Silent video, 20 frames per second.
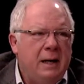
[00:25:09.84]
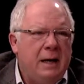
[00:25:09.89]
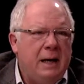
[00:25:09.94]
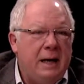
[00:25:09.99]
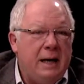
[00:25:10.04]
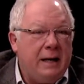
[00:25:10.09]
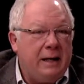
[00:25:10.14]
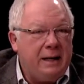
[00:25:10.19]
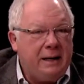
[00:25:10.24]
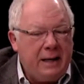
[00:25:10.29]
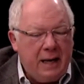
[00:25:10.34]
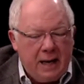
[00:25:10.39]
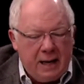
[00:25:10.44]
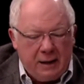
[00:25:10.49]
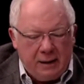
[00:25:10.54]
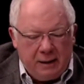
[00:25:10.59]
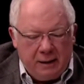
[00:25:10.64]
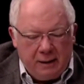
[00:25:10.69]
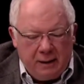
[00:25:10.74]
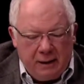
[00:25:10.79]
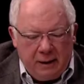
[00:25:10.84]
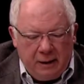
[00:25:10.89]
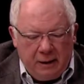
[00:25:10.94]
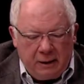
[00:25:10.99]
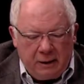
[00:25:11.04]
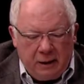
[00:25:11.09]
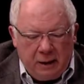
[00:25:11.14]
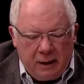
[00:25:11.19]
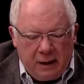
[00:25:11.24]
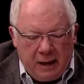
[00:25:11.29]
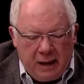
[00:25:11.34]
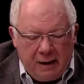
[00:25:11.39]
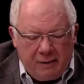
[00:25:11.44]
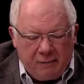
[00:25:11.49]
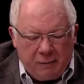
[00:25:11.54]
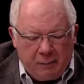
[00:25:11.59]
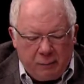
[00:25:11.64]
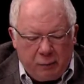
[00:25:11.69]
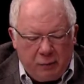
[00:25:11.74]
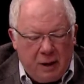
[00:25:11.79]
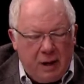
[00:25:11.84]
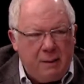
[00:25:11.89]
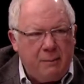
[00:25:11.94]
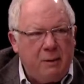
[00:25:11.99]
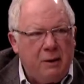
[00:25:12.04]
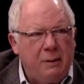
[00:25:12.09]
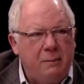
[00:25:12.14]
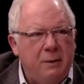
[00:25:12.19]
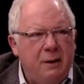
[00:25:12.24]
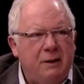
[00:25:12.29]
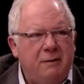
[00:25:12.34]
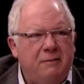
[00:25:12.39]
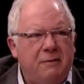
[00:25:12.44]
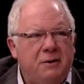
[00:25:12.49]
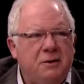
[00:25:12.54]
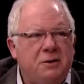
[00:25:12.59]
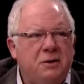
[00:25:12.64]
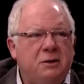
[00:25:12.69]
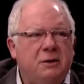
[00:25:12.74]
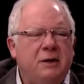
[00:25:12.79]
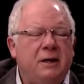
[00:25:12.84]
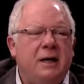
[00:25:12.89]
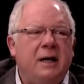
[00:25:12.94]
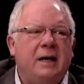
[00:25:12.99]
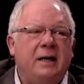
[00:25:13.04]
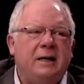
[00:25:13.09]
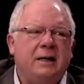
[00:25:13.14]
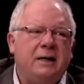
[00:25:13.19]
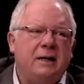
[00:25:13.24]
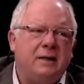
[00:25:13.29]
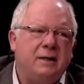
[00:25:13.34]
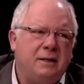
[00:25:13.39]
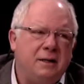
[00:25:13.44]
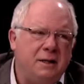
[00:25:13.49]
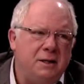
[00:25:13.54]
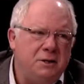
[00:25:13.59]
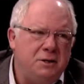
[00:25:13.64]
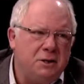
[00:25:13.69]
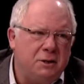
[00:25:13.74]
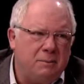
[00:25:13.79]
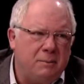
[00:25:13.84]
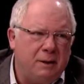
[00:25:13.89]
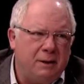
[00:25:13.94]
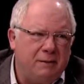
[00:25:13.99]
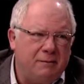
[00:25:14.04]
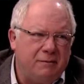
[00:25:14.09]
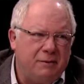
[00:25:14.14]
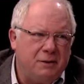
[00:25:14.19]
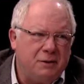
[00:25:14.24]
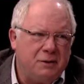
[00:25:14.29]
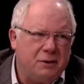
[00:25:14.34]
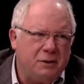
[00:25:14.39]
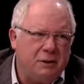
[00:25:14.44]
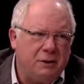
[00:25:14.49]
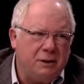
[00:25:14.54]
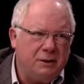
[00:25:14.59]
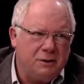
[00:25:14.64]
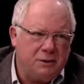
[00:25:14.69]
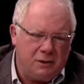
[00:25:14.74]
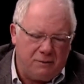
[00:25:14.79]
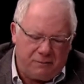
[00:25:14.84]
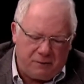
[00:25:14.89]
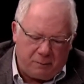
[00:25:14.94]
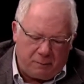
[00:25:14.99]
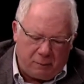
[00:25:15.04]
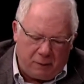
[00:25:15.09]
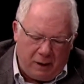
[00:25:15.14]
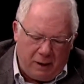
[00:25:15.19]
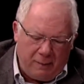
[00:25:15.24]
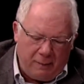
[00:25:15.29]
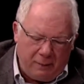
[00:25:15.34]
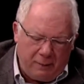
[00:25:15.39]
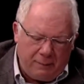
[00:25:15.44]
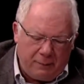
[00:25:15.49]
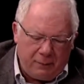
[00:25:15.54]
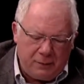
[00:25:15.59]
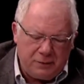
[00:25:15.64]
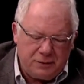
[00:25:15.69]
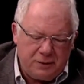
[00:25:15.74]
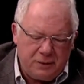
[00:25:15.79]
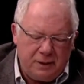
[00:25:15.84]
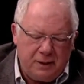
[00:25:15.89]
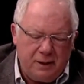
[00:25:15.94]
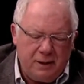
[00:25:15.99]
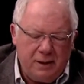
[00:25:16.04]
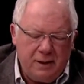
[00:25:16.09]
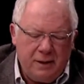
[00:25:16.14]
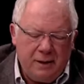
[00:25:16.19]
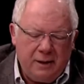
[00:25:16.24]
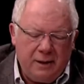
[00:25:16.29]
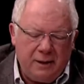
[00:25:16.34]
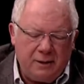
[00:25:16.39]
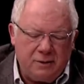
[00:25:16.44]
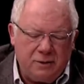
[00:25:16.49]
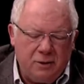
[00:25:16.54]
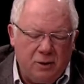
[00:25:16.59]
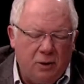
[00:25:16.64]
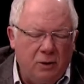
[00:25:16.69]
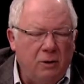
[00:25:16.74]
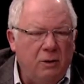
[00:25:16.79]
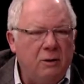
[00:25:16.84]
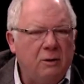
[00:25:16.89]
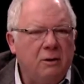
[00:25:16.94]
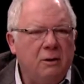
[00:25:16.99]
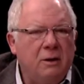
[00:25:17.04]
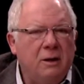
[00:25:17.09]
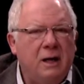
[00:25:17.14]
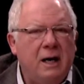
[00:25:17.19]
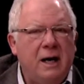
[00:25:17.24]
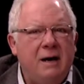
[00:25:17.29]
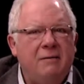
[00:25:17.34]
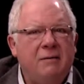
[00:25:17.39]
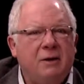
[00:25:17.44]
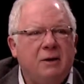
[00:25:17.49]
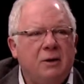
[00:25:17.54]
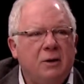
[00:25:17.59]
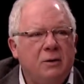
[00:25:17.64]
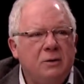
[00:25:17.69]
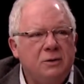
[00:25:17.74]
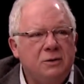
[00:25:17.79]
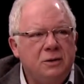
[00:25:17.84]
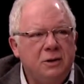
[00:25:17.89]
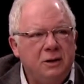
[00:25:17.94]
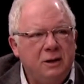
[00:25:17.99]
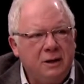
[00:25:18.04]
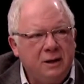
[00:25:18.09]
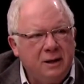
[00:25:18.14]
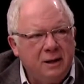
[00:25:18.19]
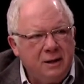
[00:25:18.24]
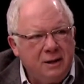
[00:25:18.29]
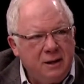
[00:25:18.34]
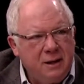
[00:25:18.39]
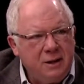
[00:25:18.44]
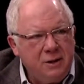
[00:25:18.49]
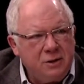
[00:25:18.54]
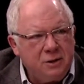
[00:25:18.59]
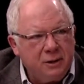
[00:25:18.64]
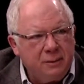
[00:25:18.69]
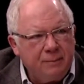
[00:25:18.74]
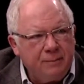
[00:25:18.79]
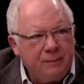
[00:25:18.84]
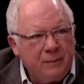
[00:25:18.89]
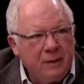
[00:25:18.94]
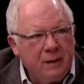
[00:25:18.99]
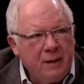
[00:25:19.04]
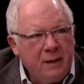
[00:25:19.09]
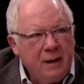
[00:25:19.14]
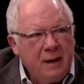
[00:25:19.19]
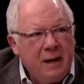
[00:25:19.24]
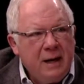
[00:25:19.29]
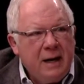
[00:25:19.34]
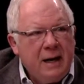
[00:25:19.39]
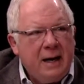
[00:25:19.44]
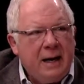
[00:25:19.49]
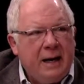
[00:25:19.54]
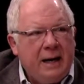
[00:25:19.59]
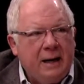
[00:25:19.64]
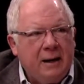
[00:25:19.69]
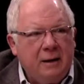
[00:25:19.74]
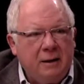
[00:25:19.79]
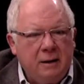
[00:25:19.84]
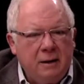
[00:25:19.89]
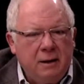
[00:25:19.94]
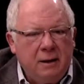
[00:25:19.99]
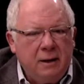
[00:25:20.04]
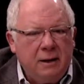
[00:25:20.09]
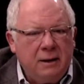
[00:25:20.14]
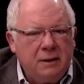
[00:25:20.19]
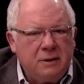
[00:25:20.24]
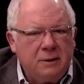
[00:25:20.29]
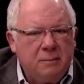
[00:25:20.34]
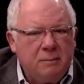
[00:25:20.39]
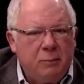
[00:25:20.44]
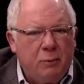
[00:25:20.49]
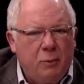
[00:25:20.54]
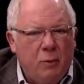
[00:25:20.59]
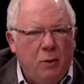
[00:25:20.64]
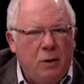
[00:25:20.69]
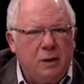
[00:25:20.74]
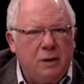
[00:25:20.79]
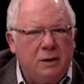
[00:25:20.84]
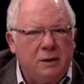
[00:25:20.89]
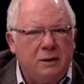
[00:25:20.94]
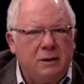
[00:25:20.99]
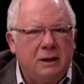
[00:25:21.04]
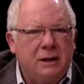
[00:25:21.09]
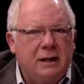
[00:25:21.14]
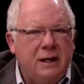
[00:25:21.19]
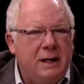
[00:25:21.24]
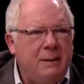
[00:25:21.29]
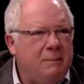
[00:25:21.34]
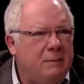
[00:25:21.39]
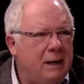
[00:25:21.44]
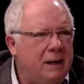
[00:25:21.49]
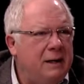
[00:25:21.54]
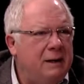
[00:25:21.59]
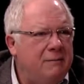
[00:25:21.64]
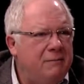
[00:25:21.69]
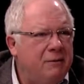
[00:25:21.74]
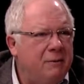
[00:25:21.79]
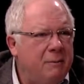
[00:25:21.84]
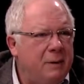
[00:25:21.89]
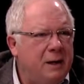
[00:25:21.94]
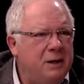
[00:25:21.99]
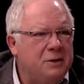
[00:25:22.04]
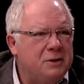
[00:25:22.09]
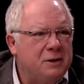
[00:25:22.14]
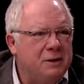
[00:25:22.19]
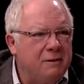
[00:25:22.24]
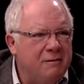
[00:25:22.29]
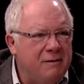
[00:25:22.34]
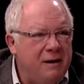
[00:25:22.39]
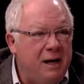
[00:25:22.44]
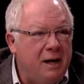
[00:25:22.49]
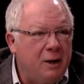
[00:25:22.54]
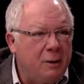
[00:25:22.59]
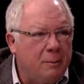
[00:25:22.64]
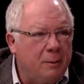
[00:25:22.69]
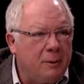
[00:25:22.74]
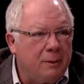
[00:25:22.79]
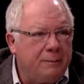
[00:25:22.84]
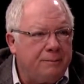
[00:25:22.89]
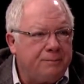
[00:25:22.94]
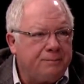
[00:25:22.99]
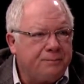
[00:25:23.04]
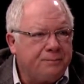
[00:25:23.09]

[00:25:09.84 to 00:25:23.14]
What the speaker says: And again, it can have a primary beneficiary and a contingent beneficiary. So if the primary person is no longer alive, it goes to the contingent. And it's important to keep that information available.